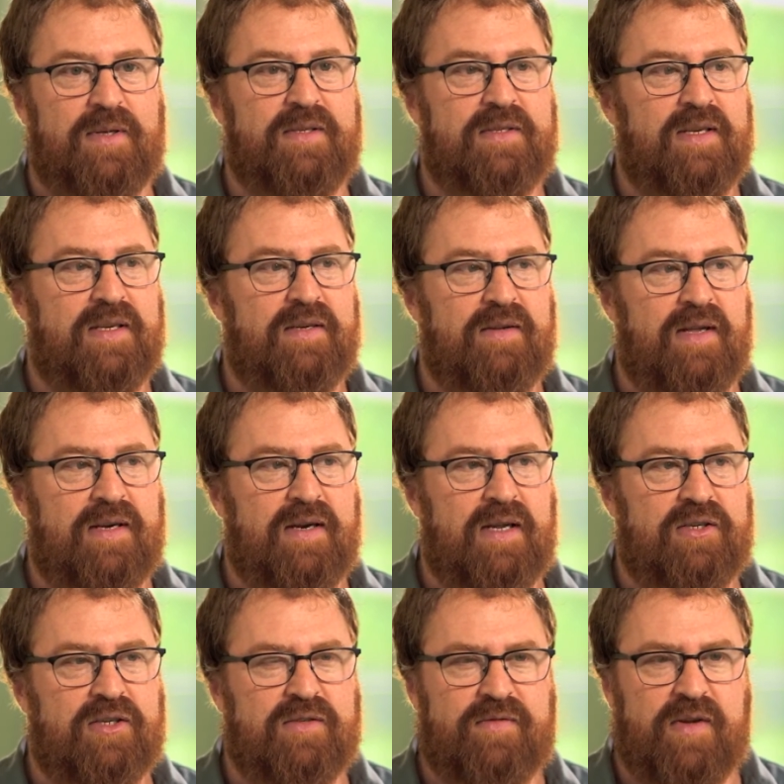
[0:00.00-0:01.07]
It's, it, it,
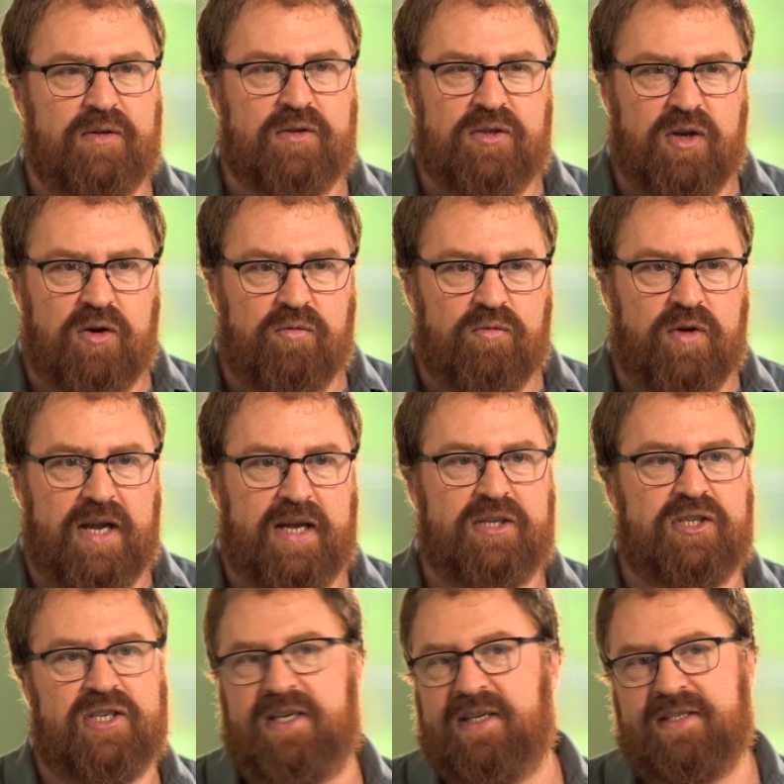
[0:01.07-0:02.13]
it just felt so
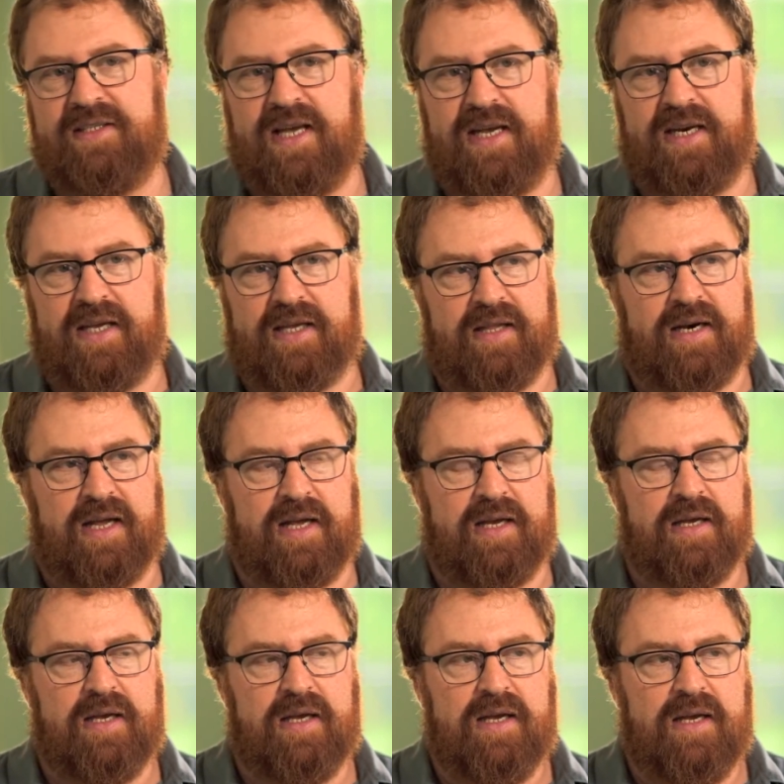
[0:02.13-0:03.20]
rich and exciting that I,